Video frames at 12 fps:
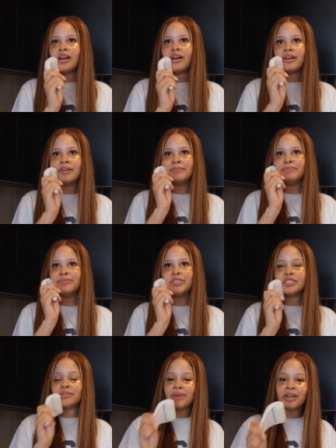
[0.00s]
Um,
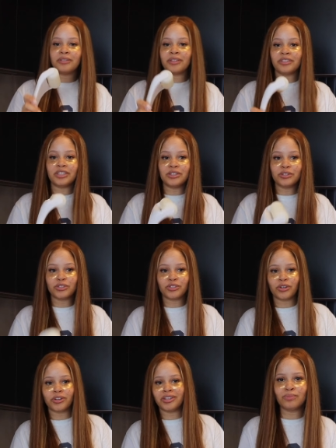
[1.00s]
doesn't matter that the year
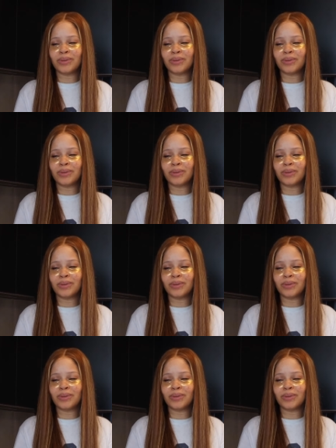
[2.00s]
started.